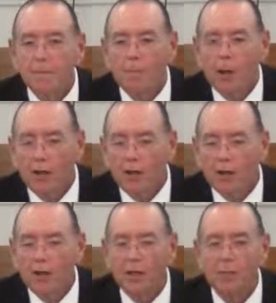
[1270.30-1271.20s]

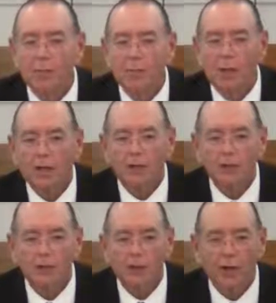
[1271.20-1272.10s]
marker that marks
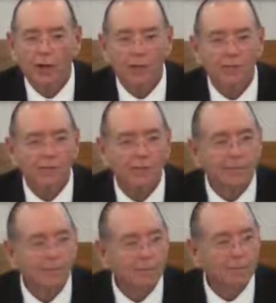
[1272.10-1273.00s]
his grave.
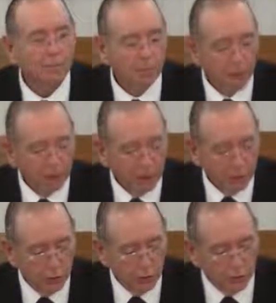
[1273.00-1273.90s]
Most
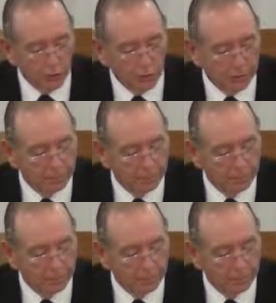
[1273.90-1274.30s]
unusual.